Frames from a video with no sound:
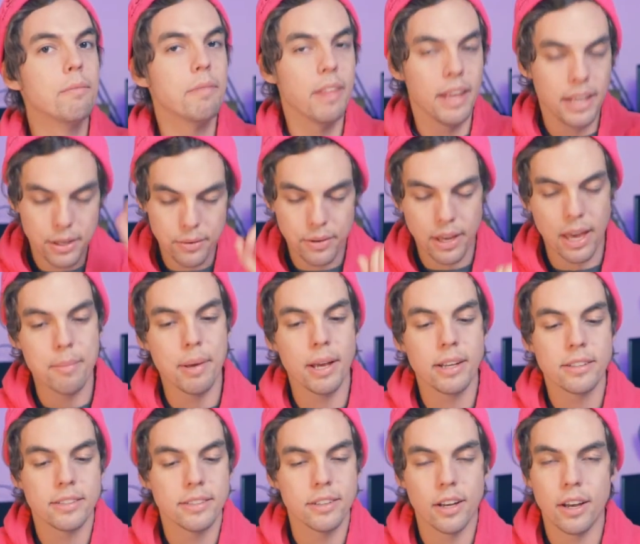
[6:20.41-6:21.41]
Thank you,
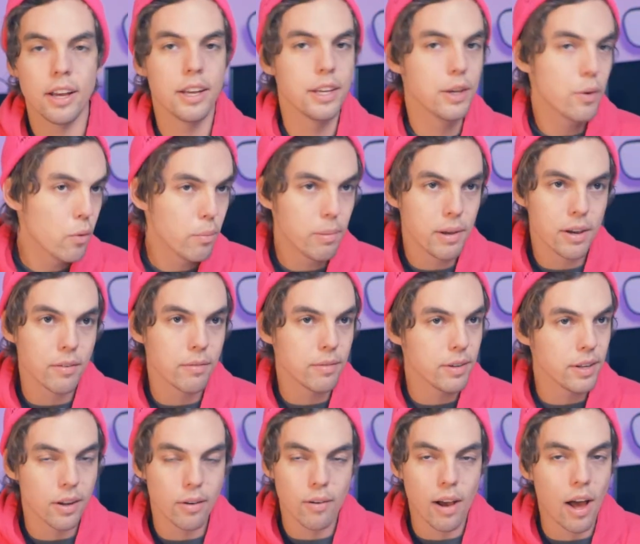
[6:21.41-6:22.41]
Chemex. Uh, you will be,
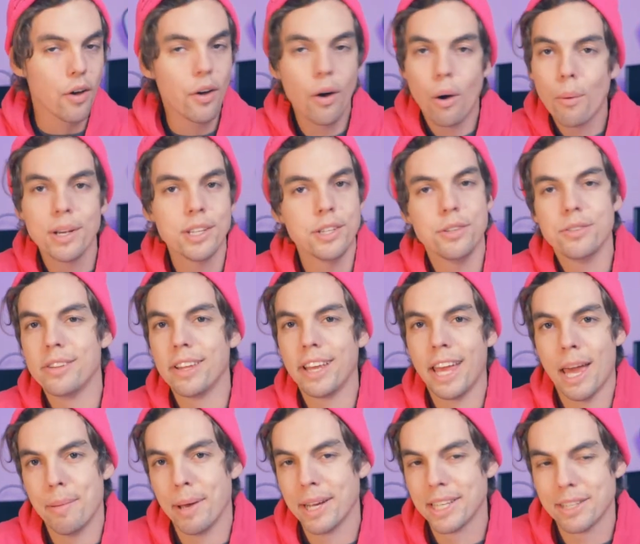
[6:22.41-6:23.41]
you know, I'll always use the
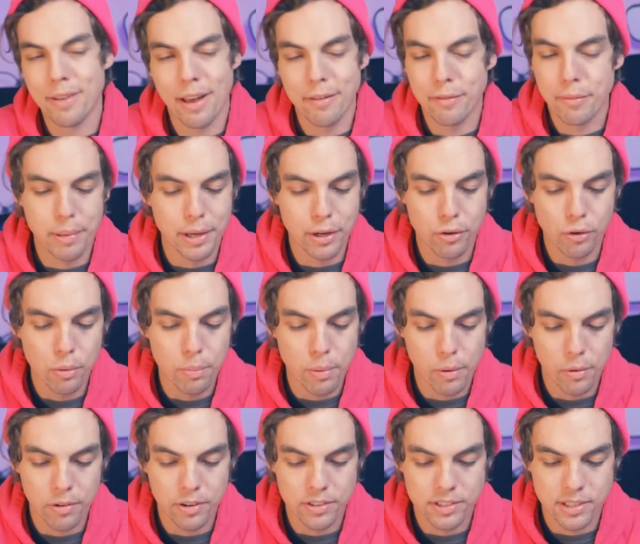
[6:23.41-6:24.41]
Chemex if I have a big group
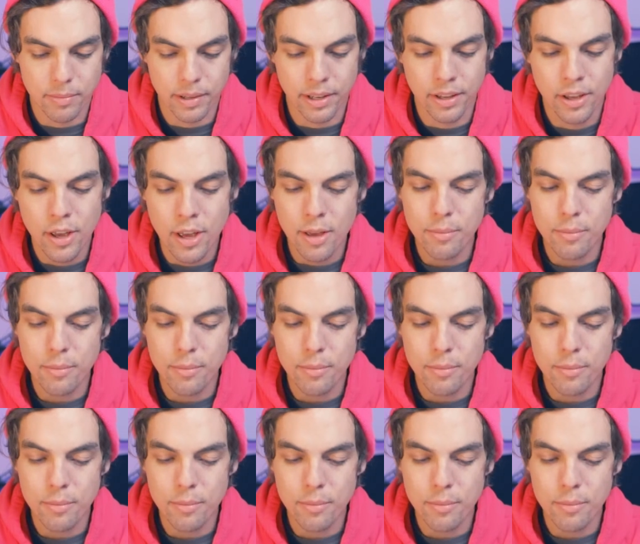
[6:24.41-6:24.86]
over or something.